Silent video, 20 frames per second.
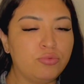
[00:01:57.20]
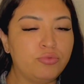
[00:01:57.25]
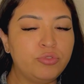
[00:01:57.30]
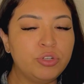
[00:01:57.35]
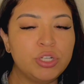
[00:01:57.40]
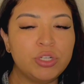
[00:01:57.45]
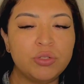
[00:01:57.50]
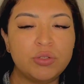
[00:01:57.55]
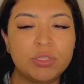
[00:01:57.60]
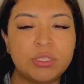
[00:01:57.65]

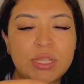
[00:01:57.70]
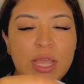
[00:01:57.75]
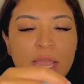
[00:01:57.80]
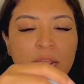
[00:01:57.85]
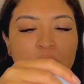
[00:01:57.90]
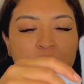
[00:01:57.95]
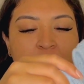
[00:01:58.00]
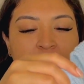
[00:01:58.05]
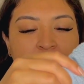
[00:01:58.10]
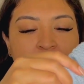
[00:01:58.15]
Russe. I
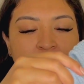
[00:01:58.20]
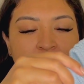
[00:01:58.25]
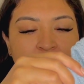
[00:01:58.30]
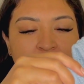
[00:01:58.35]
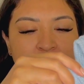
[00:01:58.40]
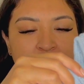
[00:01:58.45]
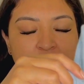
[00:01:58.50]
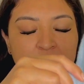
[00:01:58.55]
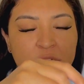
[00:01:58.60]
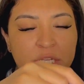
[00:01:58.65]
love the
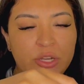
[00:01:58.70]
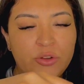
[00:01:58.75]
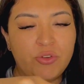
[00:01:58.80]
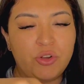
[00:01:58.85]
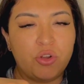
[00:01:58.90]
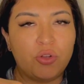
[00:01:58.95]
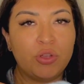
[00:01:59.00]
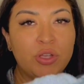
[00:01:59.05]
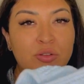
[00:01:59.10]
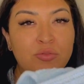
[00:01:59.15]

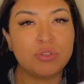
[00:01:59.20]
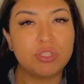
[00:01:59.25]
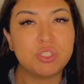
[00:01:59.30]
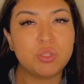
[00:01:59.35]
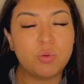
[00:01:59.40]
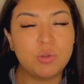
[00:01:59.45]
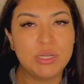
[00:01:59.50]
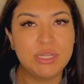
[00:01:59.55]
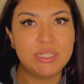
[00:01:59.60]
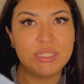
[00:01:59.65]
material. It was
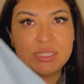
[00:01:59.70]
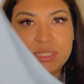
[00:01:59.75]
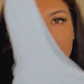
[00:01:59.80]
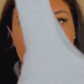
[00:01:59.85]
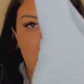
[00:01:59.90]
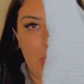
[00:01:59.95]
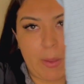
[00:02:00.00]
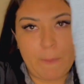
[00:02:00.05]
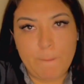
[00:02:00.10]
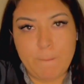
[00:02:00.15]
only
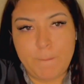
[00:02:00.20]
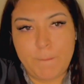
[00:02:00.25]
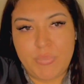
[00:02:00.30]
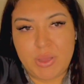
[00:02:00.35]
$10.